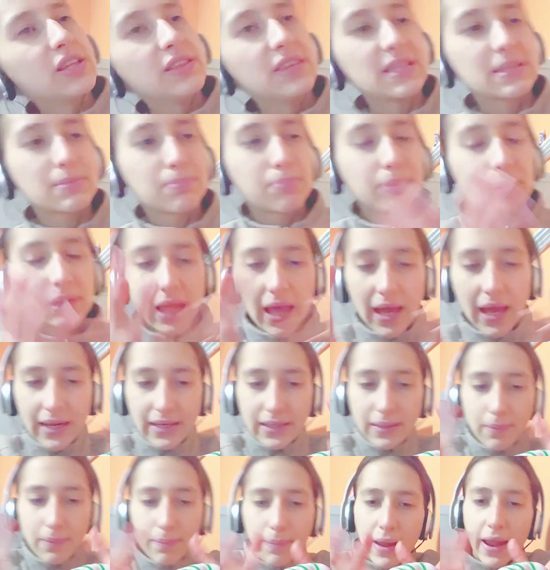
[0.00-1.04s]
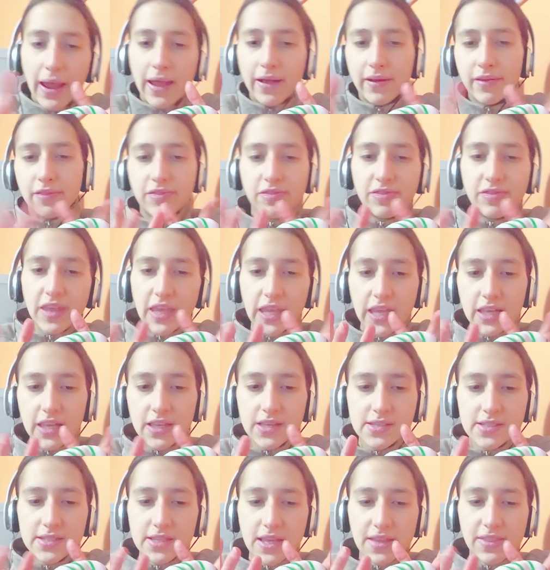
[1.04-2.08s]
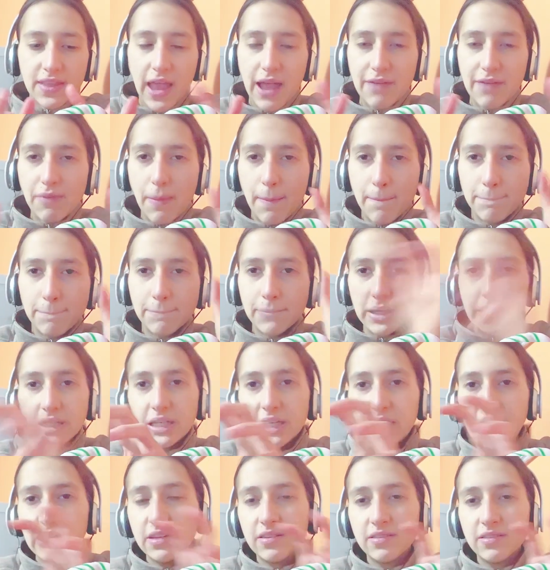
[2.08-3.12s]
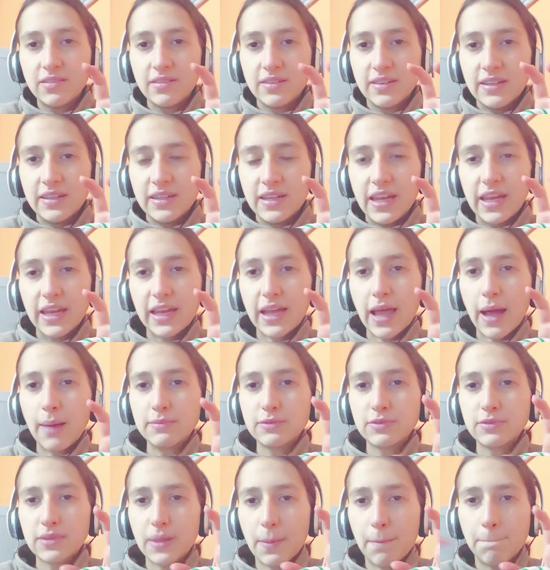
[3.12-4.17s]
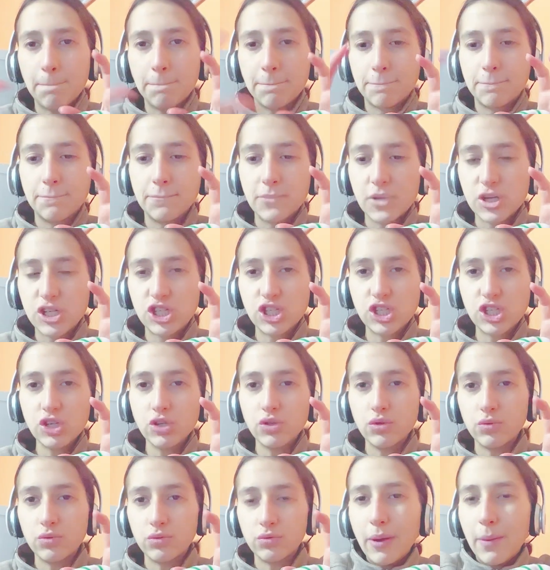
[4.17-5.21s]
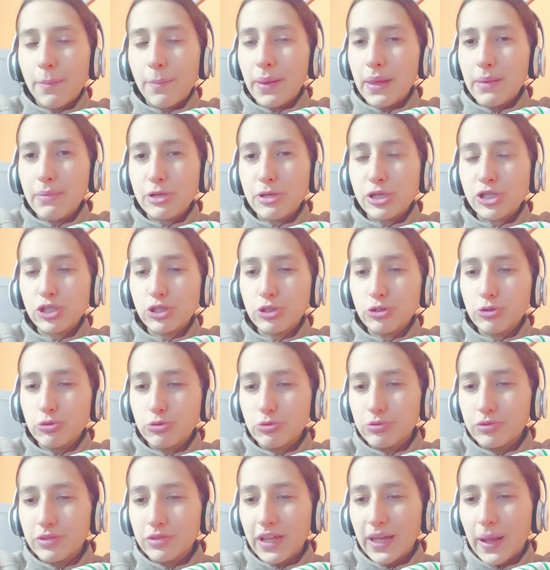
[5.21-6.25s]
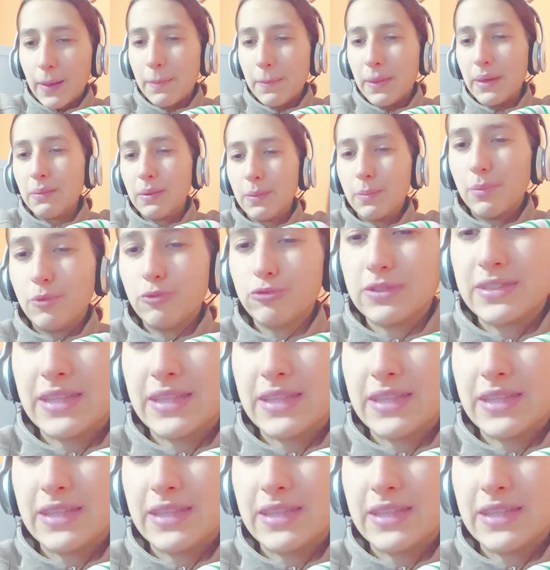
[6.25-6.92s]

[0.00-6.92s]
these blind bag thingies, and they have a bunny, and it comes with a shoe, a baby shoe, like a baby boot,